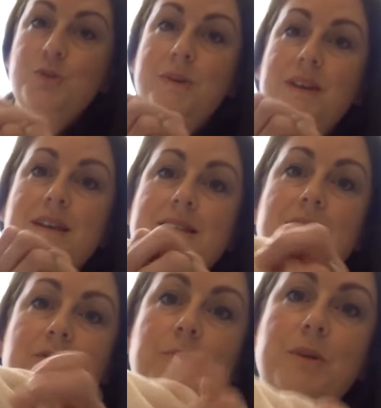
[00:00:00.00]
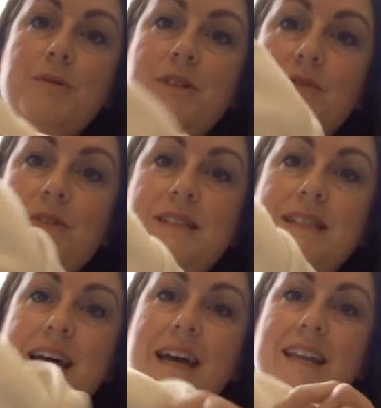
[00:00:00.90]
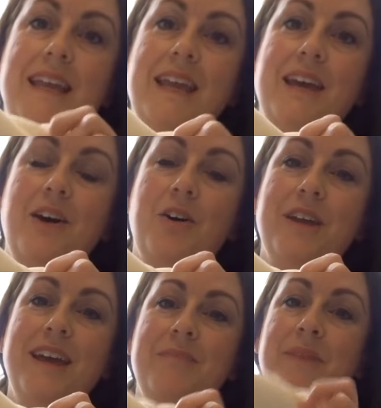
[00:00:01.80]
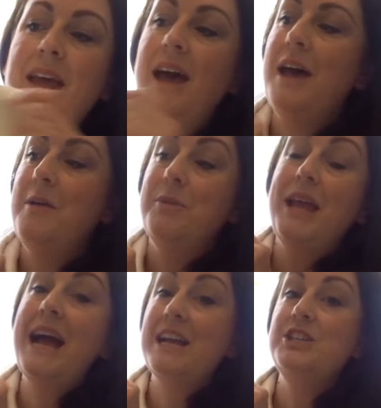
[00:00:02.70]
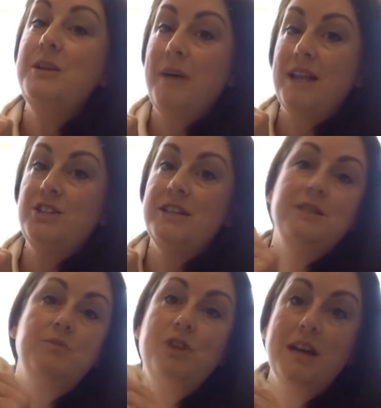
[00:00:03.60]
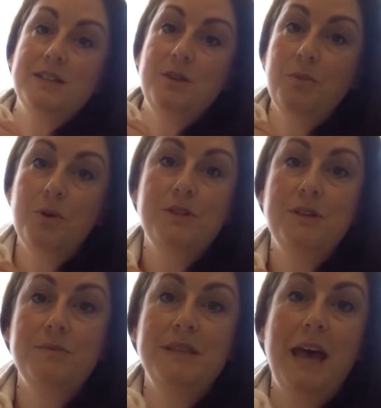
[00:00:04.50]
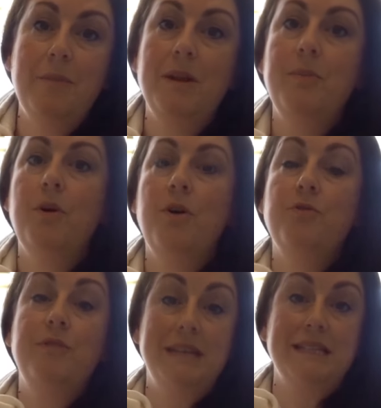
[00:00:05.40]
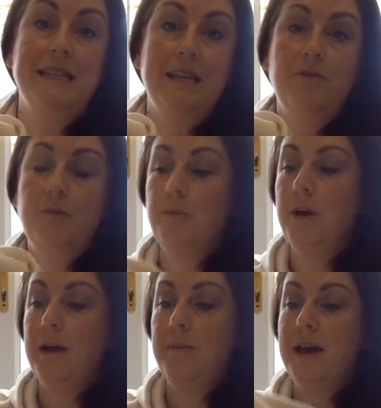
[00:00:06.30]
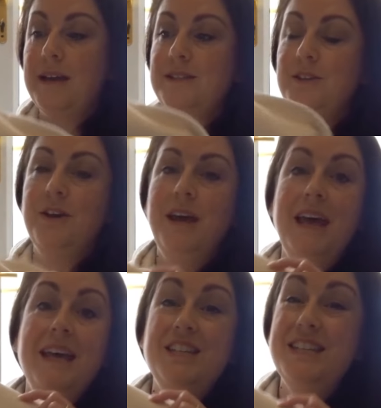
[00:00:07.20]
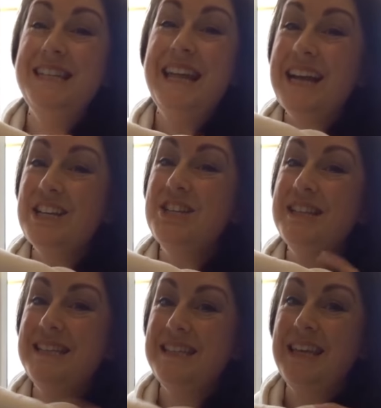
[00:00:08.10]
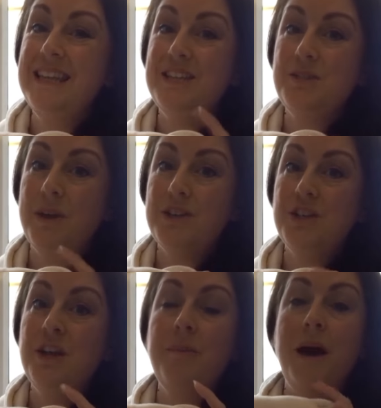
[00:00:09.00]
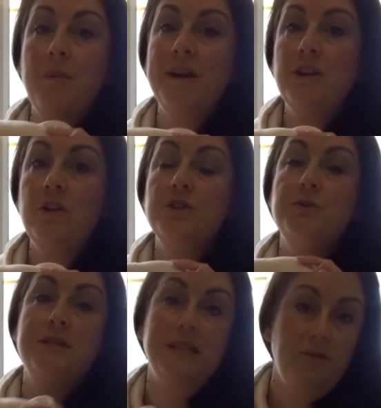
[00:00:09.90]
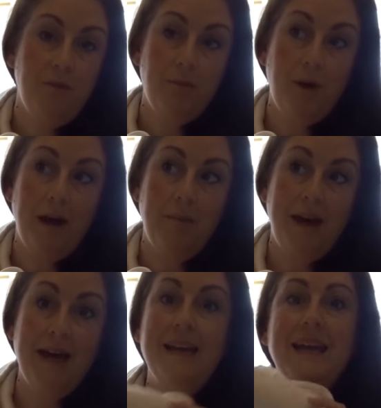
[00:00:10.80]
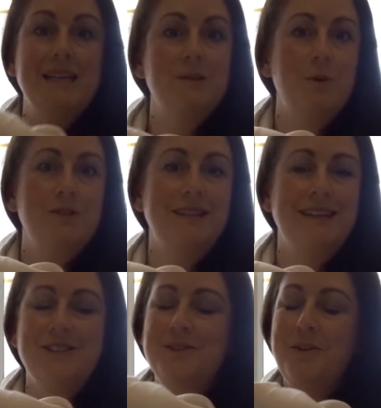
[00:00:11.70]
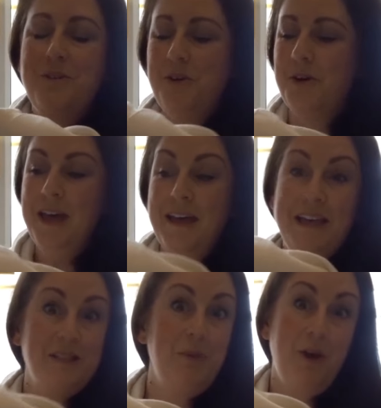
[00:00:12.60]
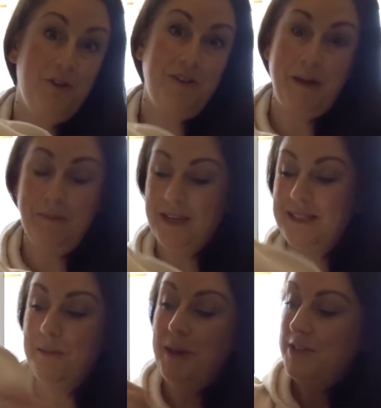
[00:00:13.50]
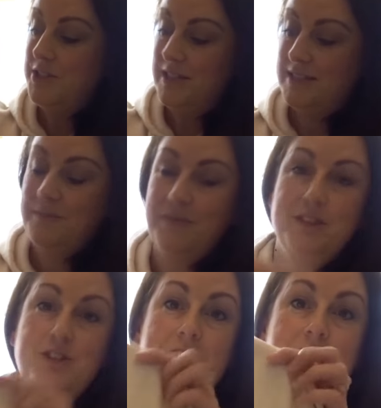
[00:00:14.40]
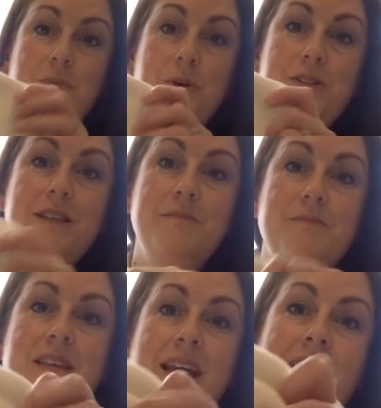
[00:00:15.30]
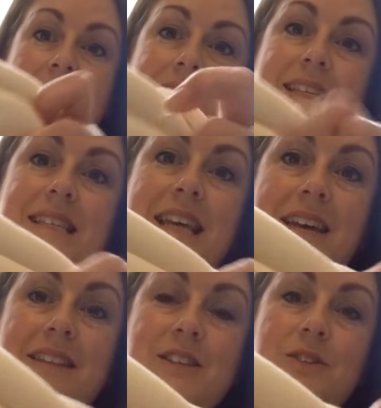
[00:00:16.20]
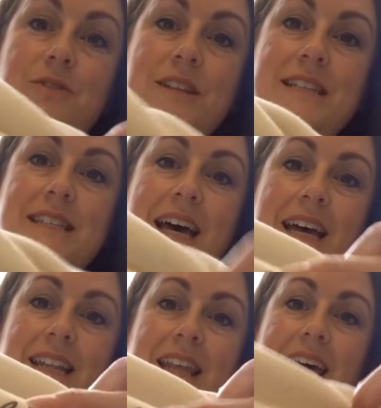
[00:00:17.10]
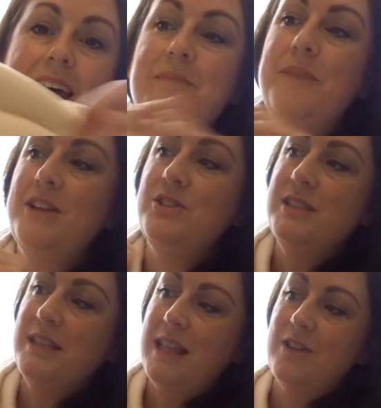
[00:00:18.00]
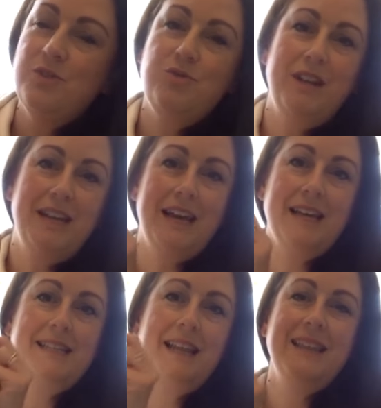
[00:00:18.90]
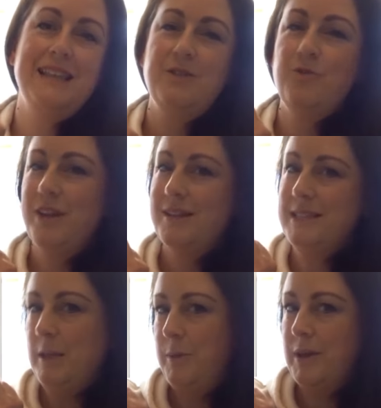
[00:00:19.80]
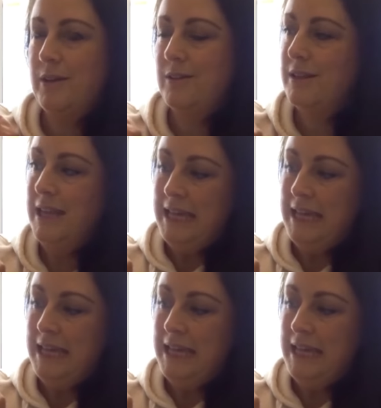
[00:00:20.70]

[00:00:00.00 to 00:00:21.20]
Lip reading: because of the beautiful design here on it, but it actually matches some tracksuit bottoms that Emily bought recently from Primark. So she didn't actually see this sweatshirt, but I went along to a different Primark and I spotted it, so I thought that's perfect because it matches the tracksuit bottoms. And as I say, this lovely design there, I just think that looks really nice, and I think that's a real typical